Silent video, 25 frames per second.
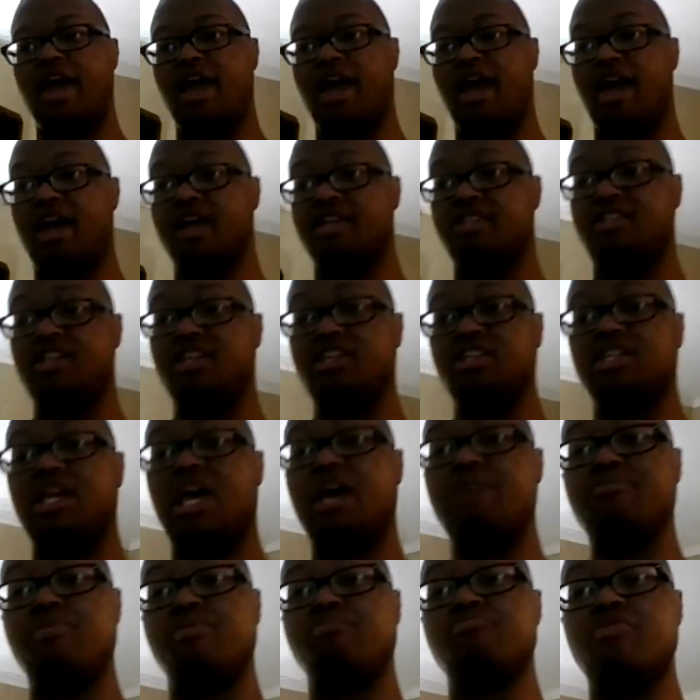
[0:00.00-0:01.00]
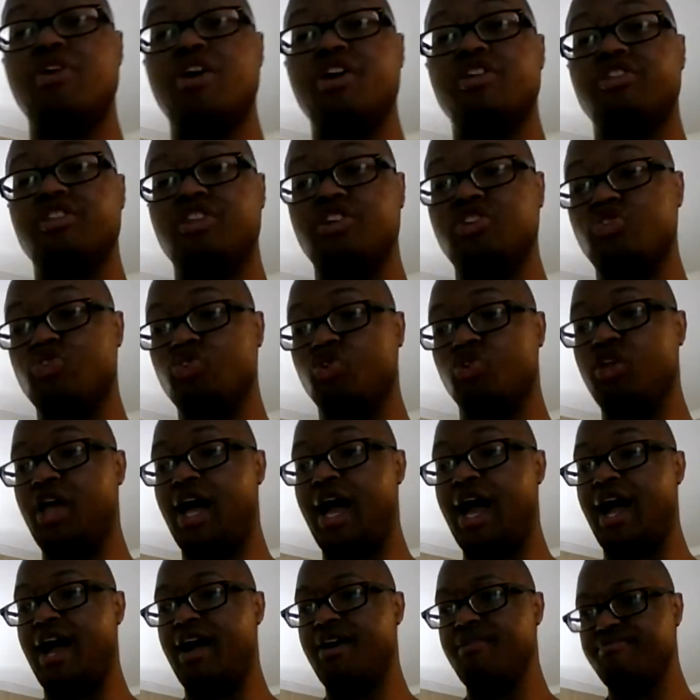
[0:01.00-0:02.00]
And this coming month in
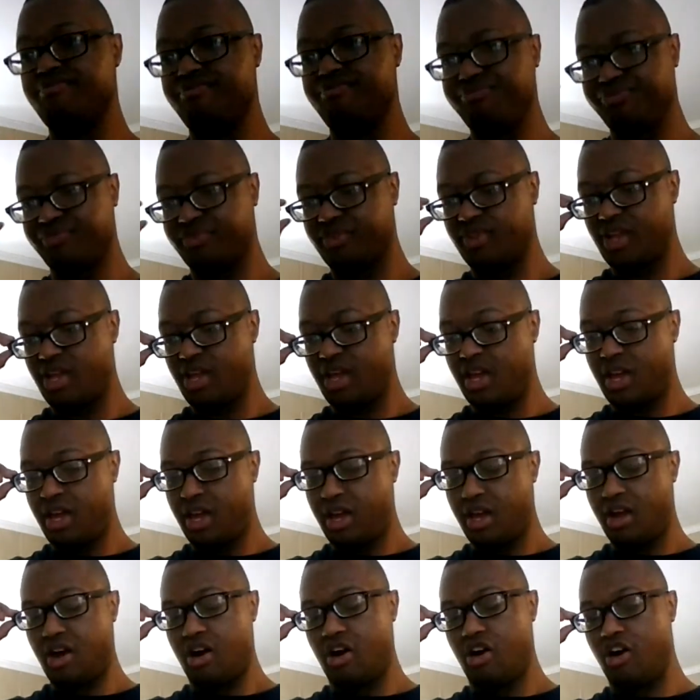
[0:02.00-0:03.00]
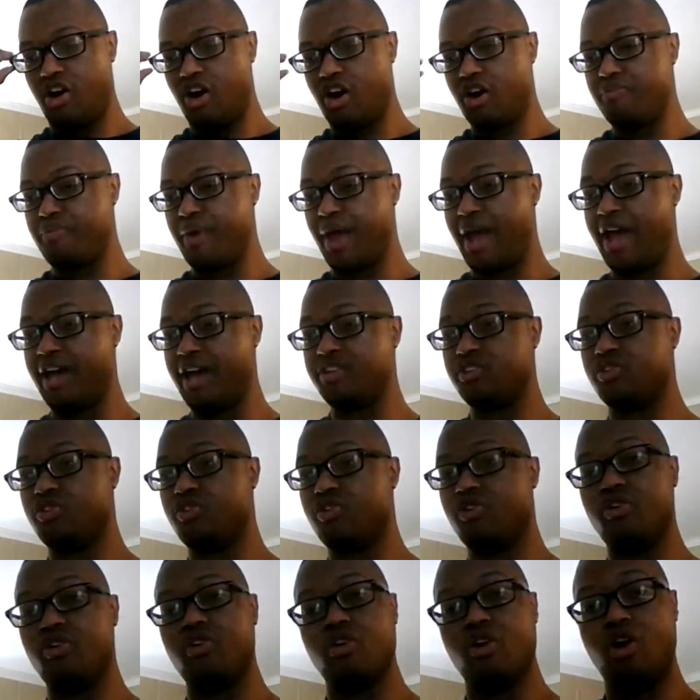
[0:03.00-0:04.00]
July, our
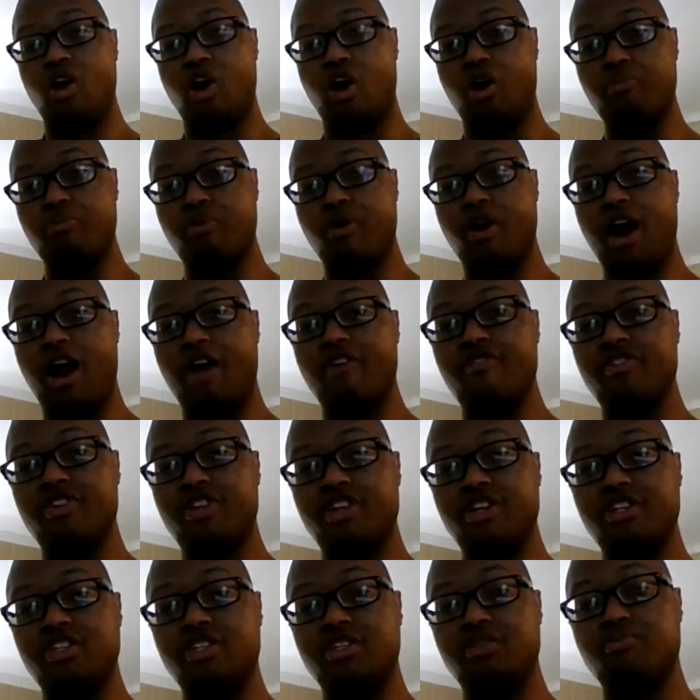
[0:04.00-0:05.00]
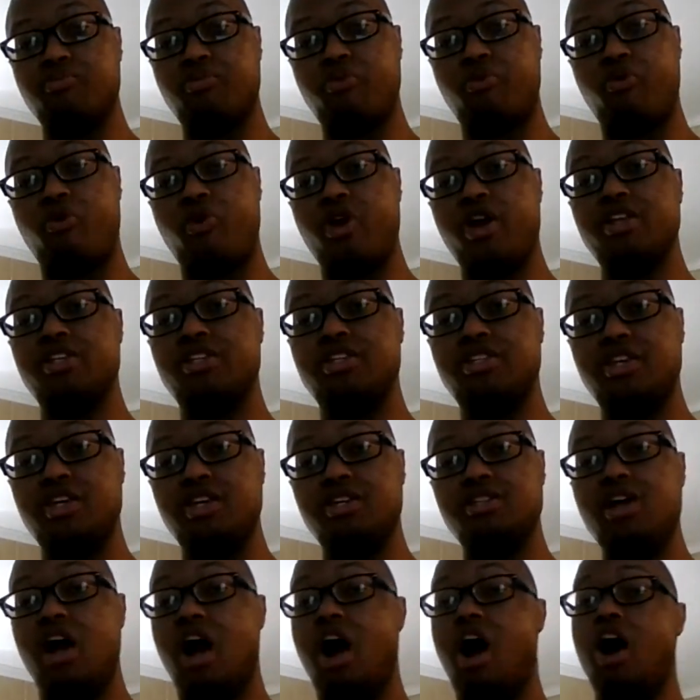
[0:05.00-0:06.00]
pastor, our prophetess,
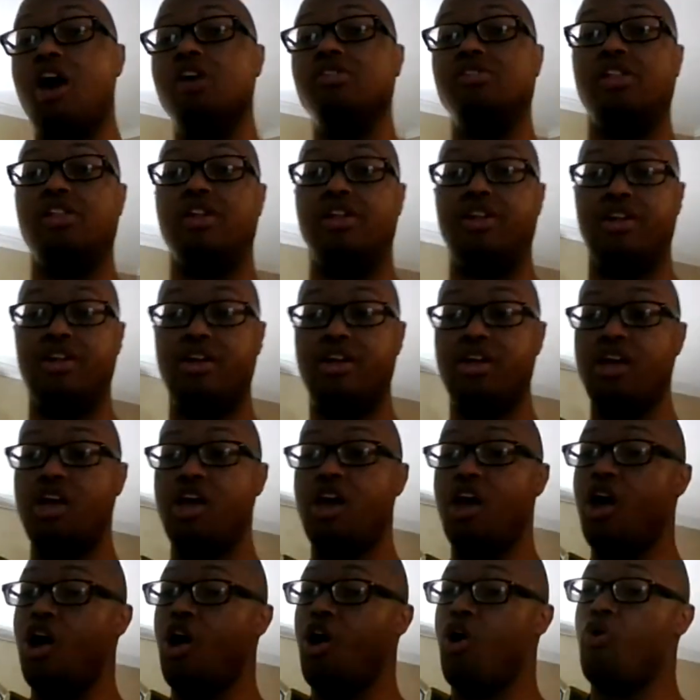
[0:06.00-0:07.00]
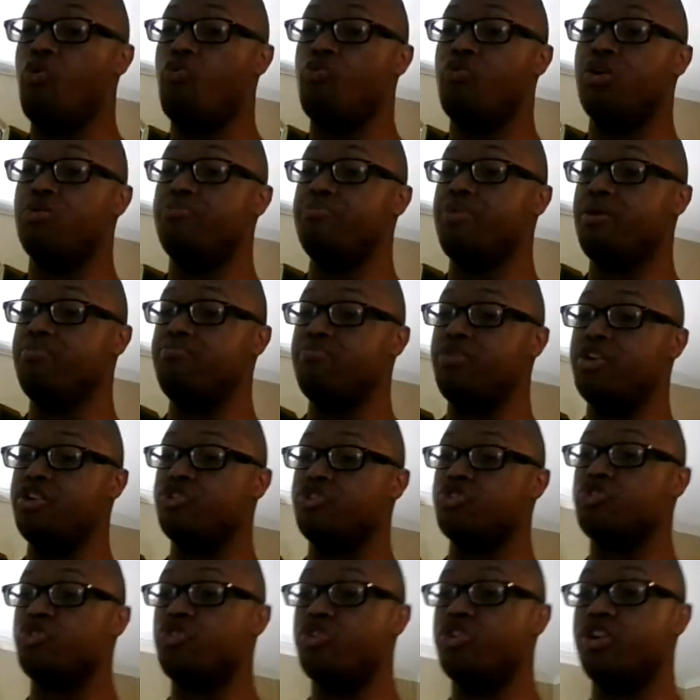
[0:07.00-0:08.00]
Princess Holland, will be
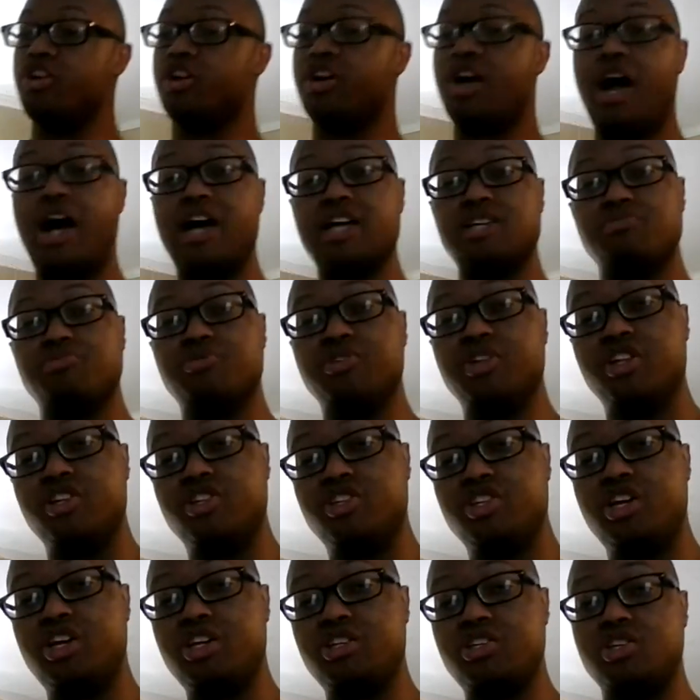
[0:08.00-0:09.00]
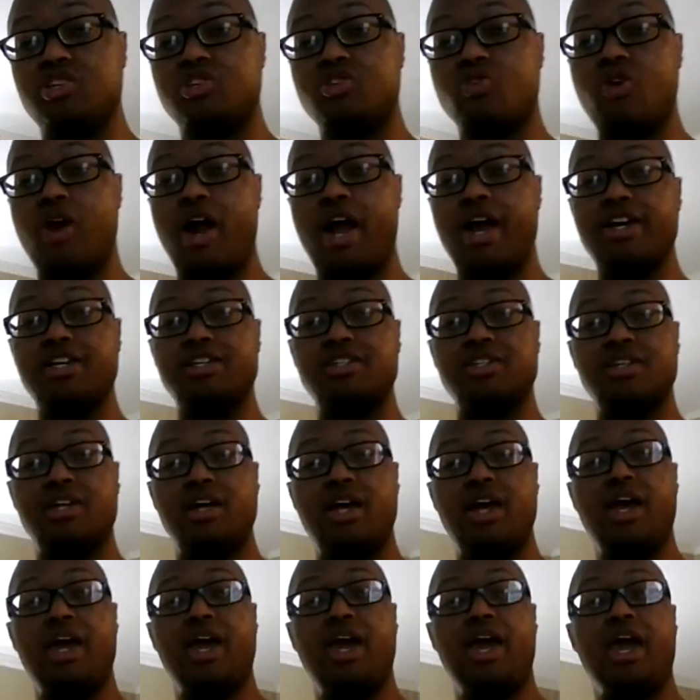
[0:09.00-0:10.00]
ministering the gospel of Jesus Christ
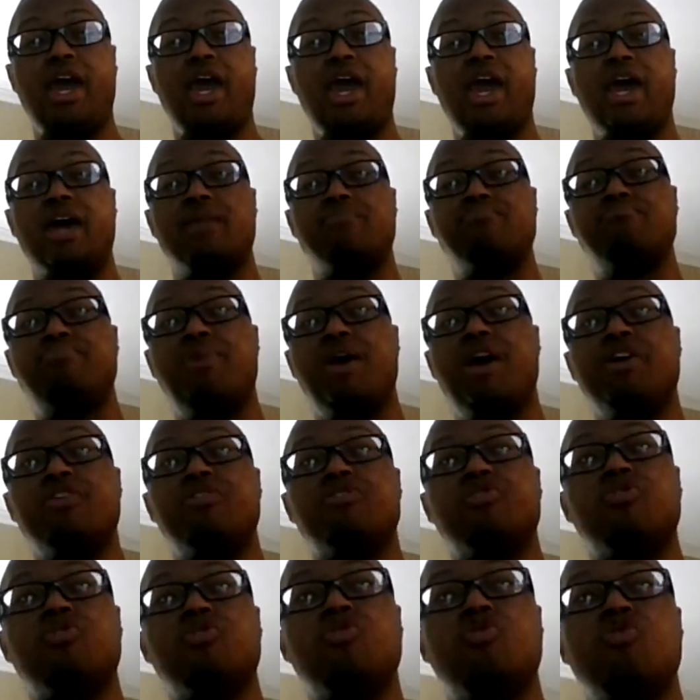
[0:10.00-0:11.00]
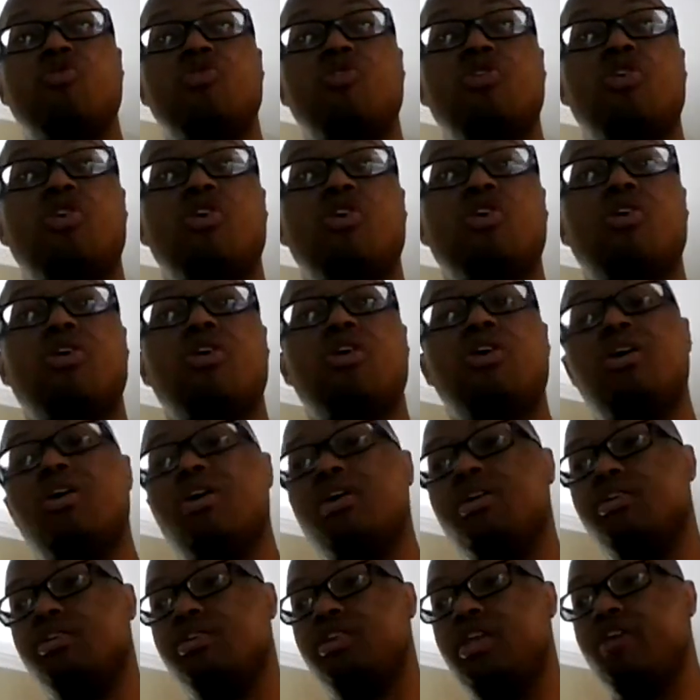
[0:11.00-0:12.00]
at Bethel
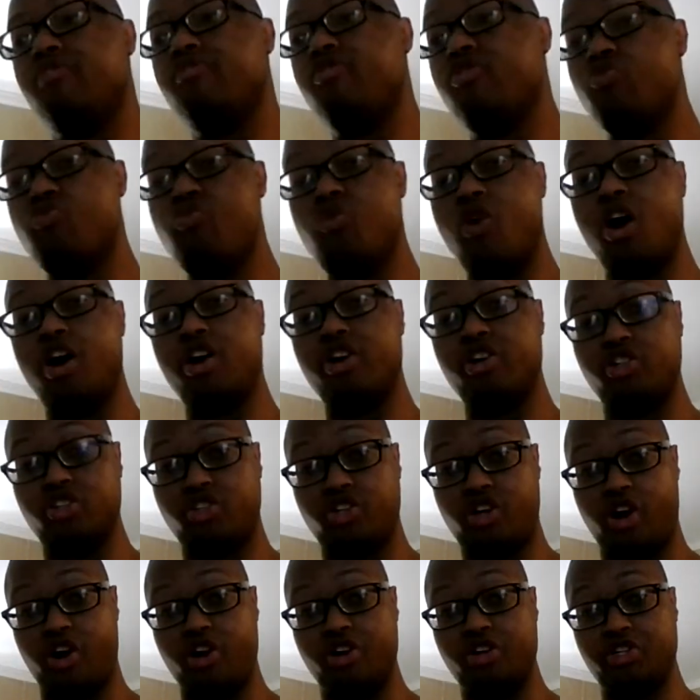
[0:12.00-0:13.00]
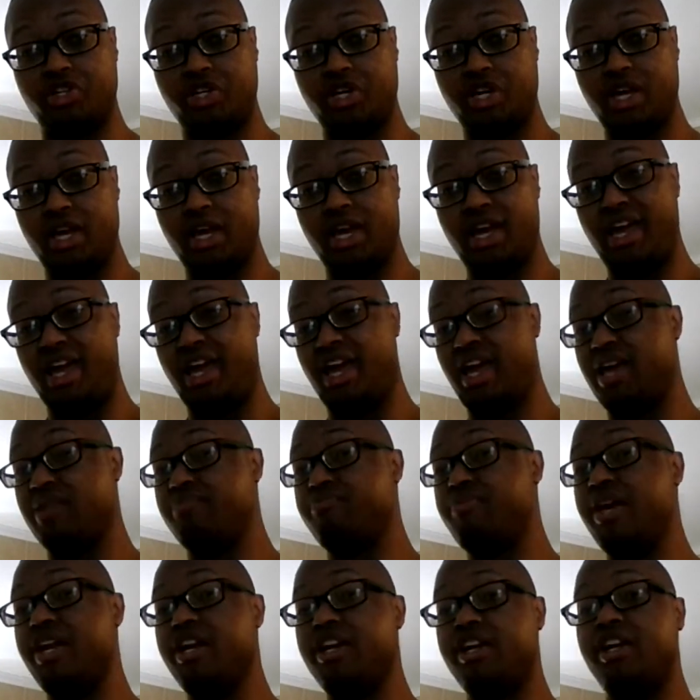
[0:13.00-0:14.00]
Living Waters Church in
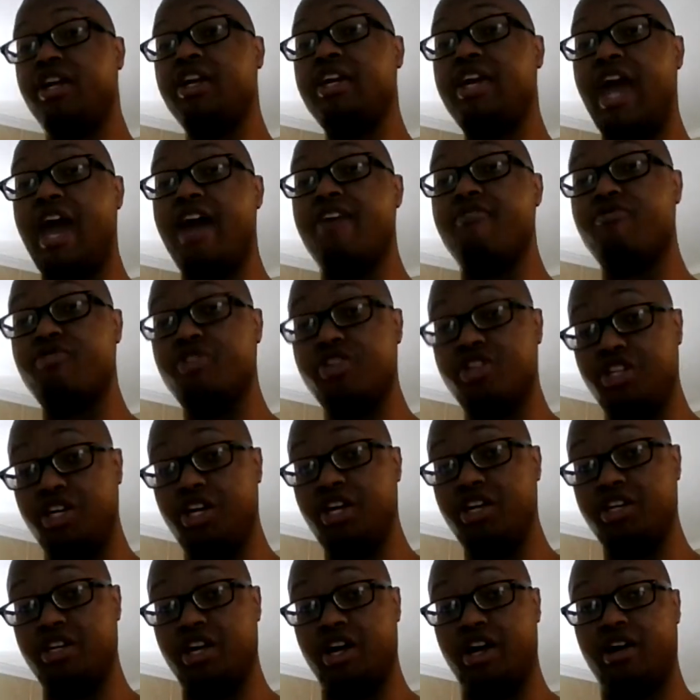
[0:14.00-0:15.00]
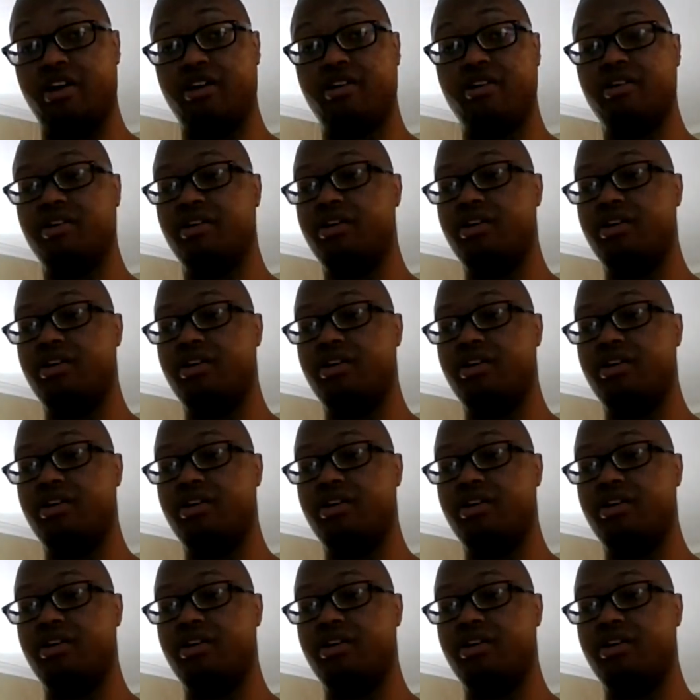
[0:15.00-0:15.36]
Pennington Gap, Virginia.